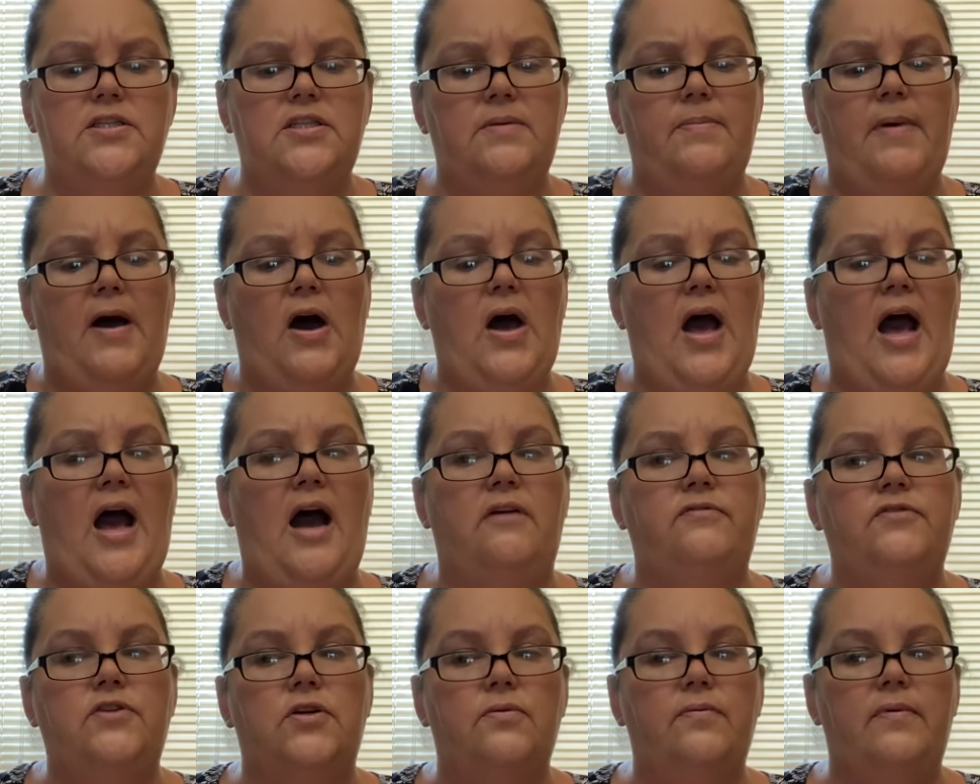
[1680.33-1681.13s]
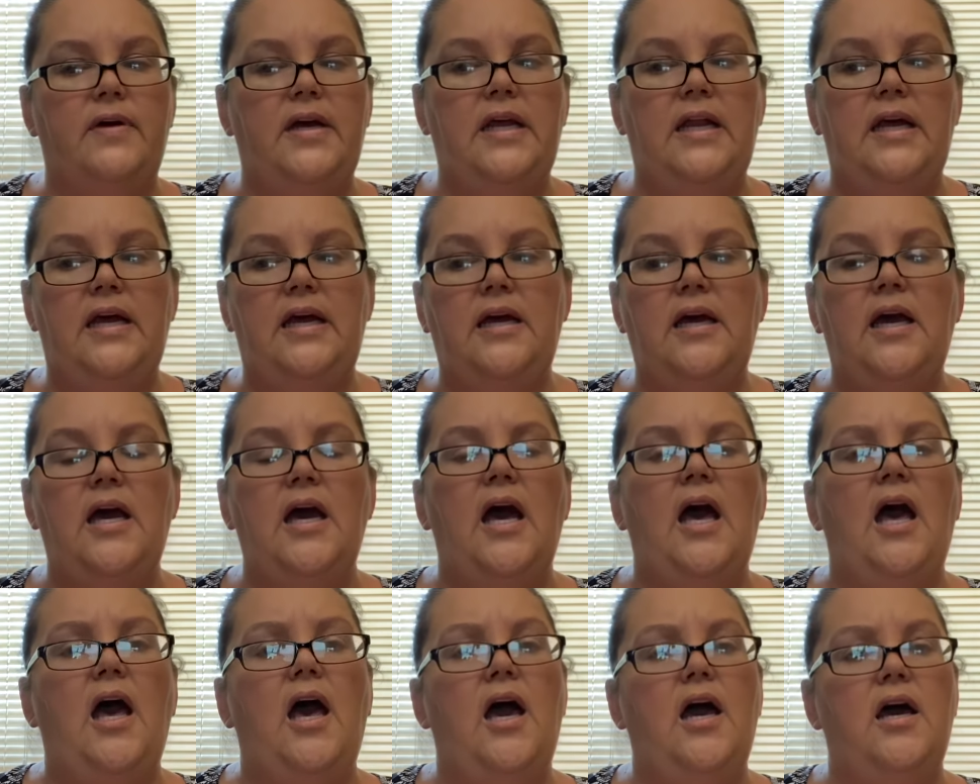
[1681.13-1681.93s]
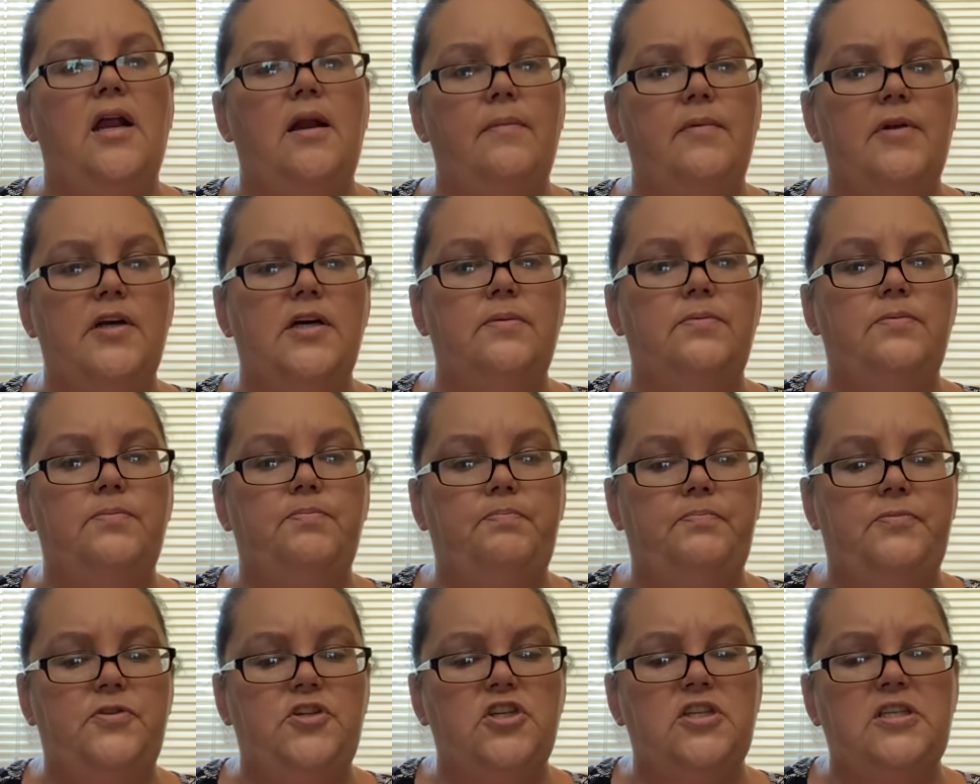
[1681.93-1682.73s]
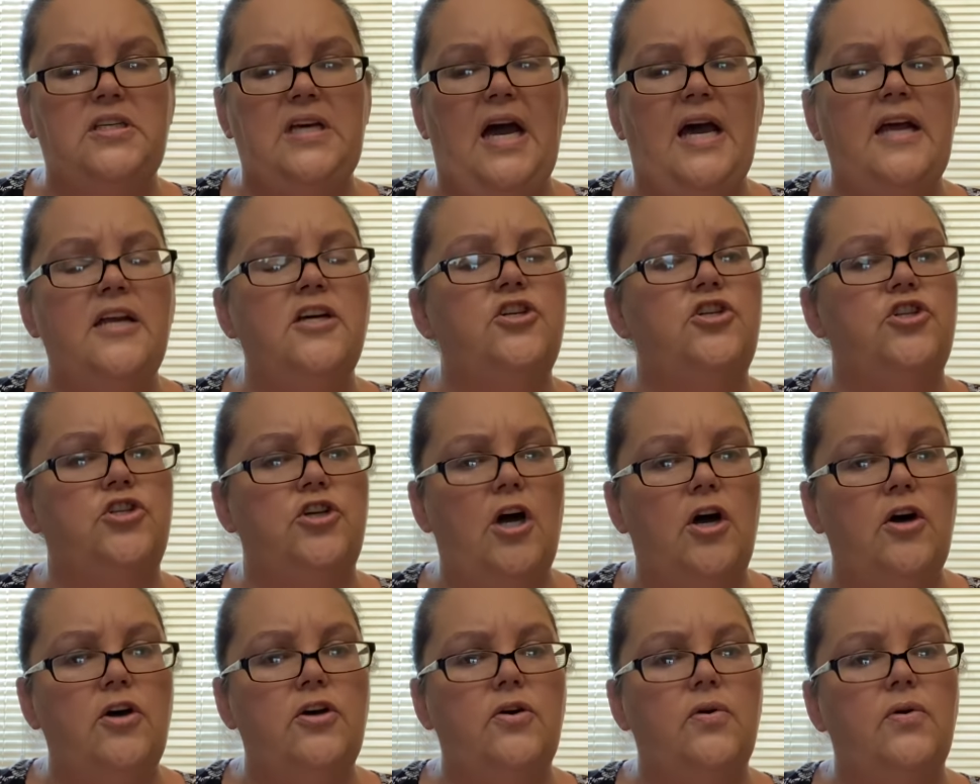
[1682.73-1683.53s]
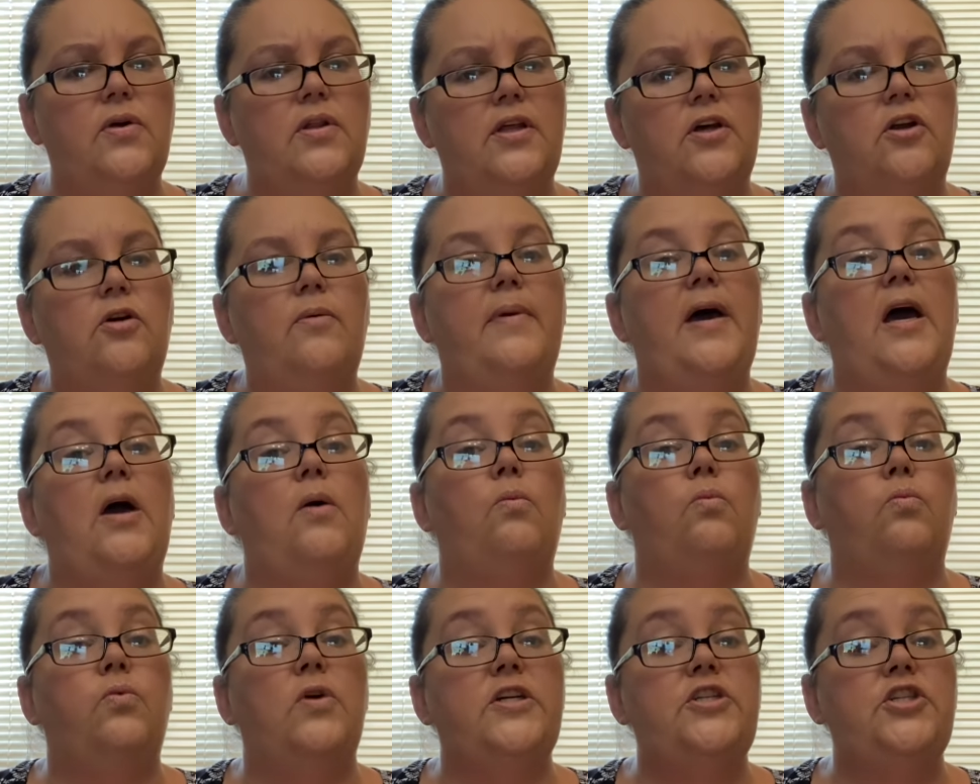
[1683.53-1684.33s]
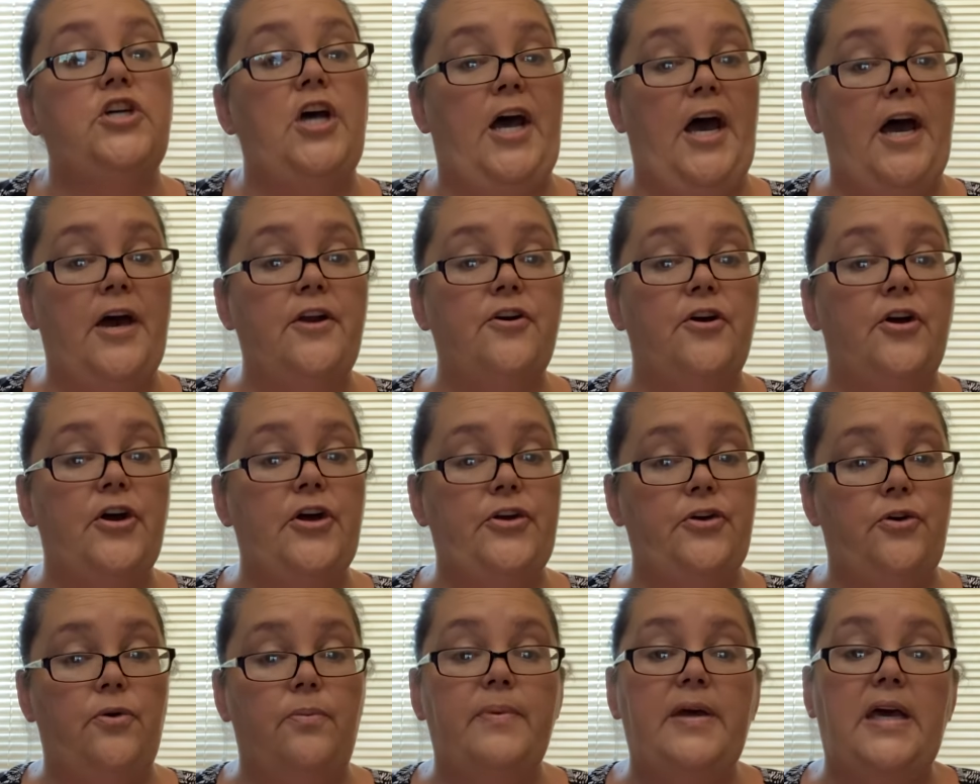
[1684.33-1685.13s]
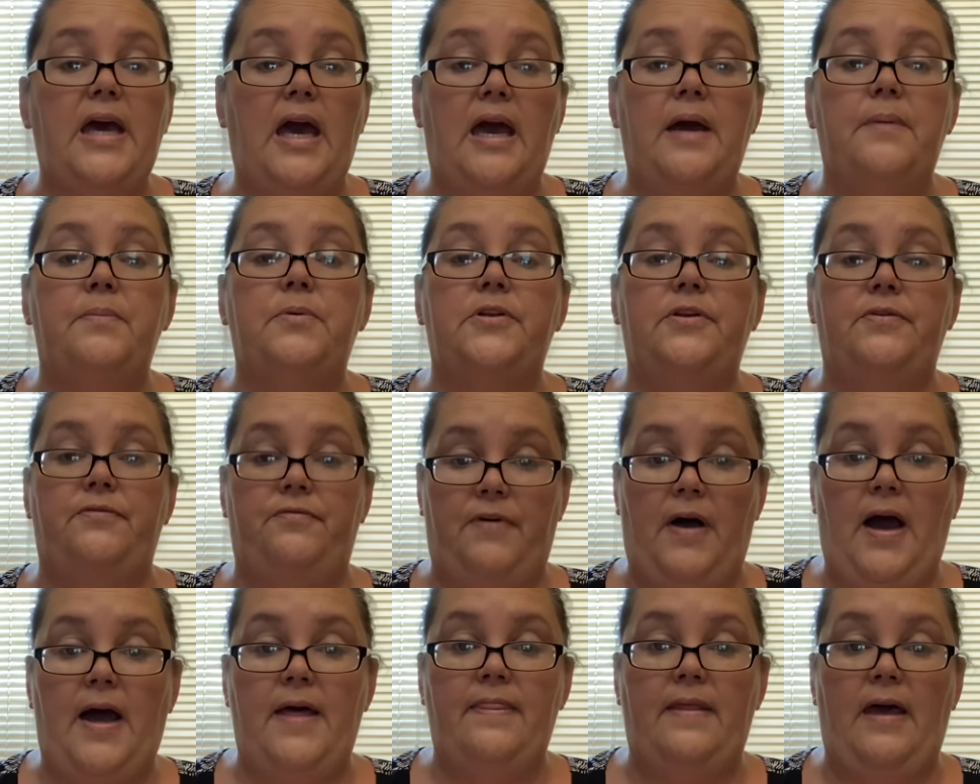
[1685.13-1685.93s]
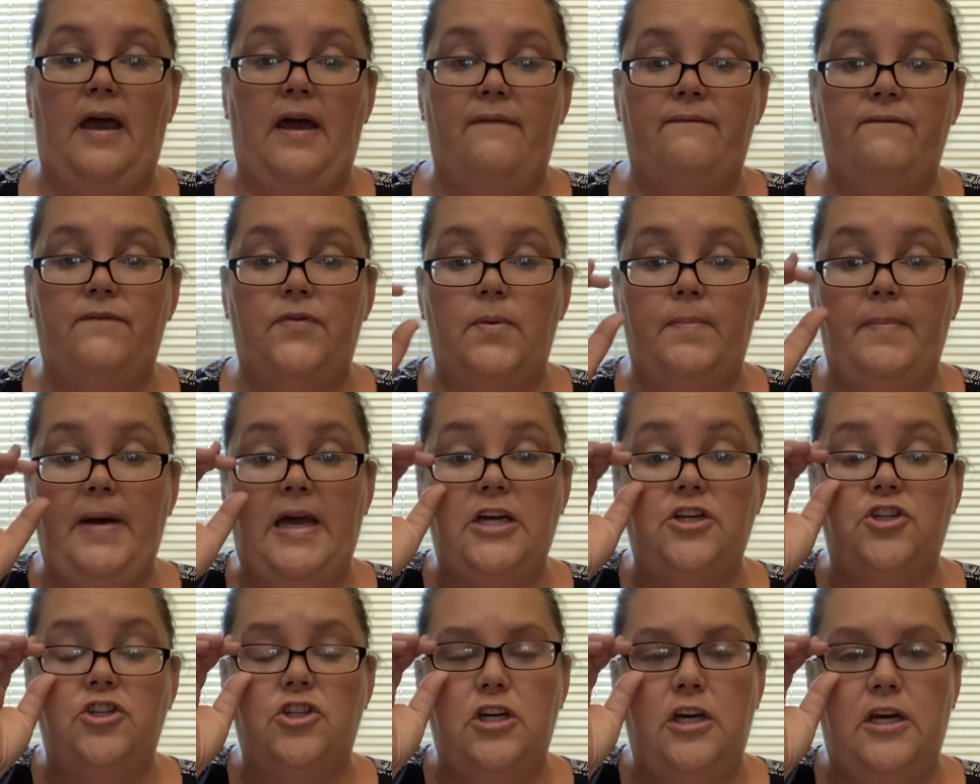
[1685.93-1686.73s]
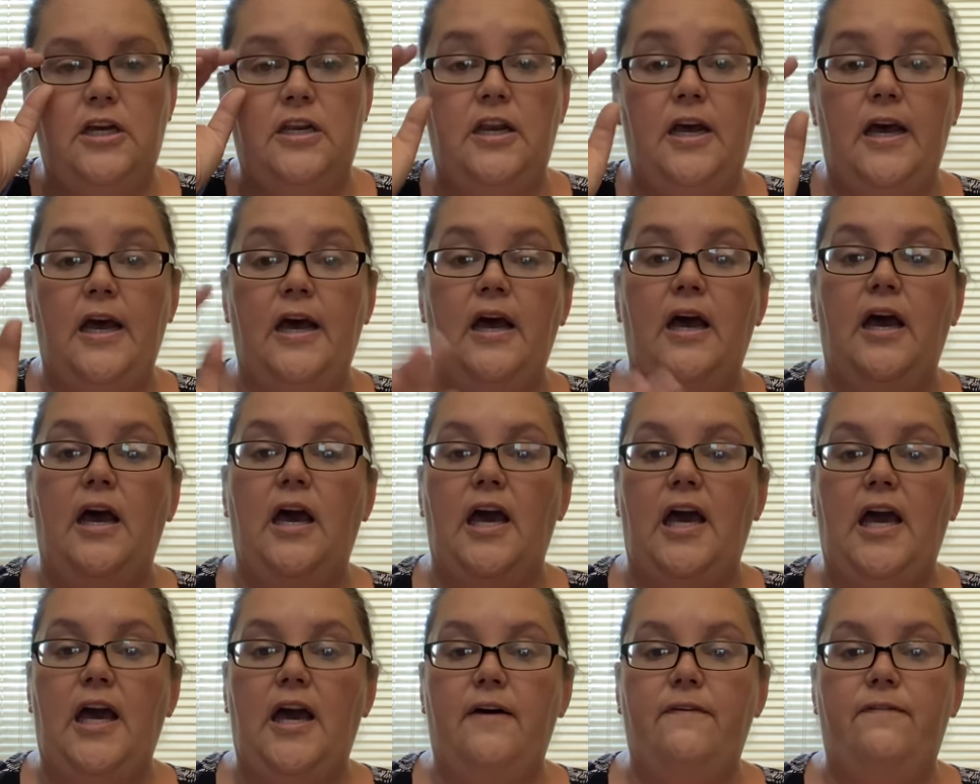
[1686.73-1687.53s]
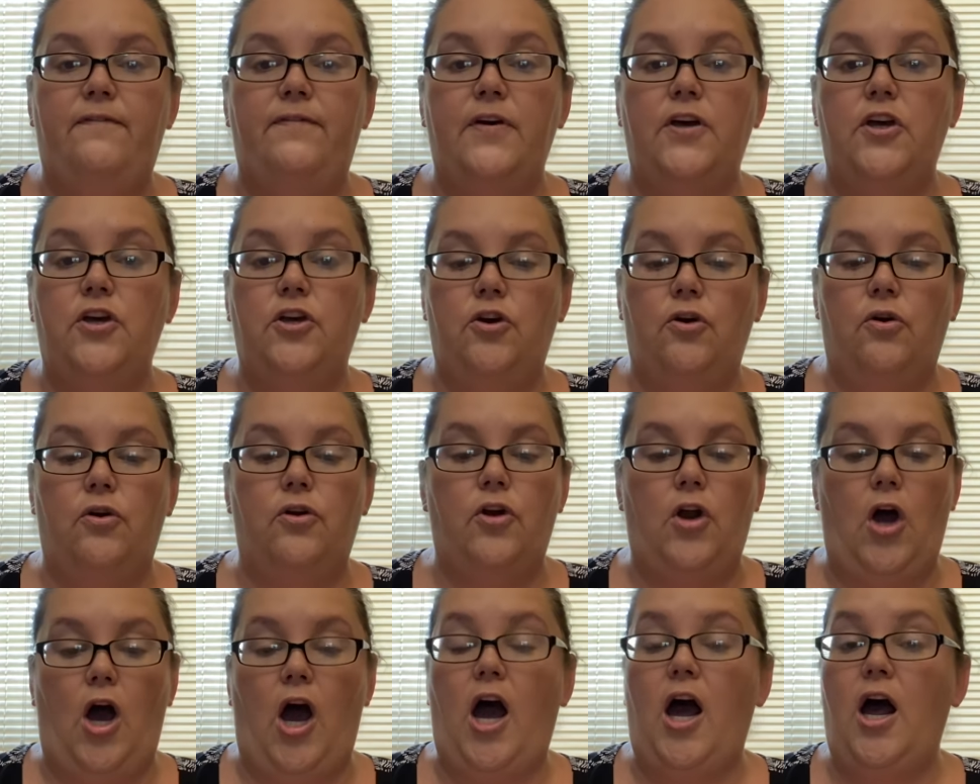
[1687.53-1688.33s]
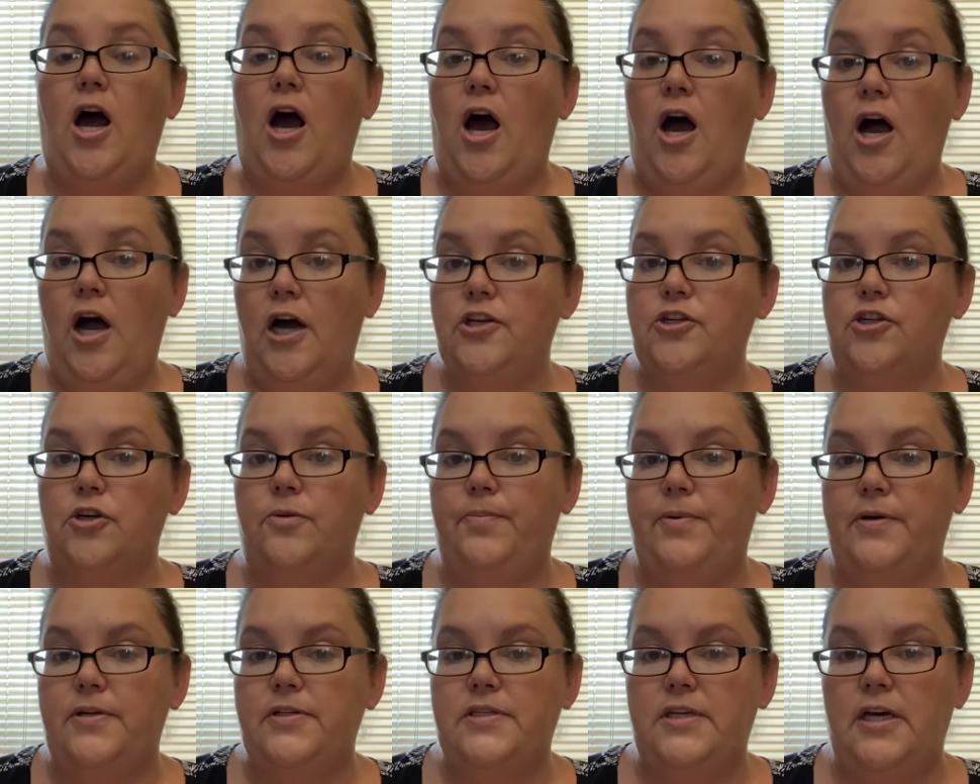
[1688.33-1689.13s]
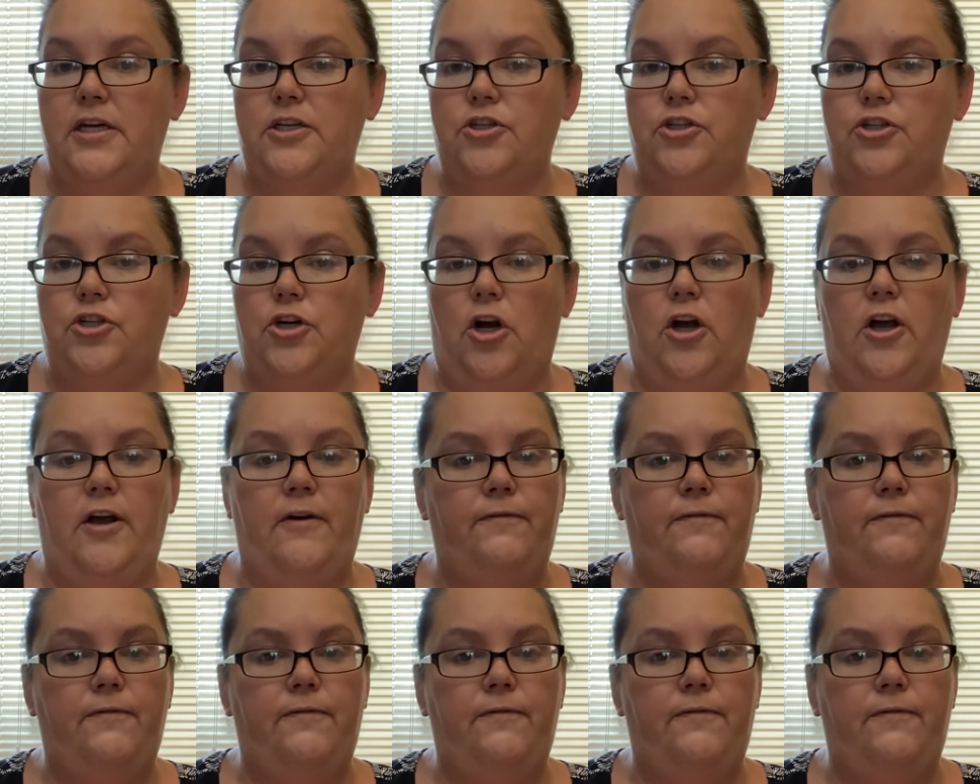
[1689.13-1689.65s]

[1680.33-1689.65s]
about after reading, and I'm going to just kind of show you a little bit which header you'll be able to find the information if you're not 100% sure.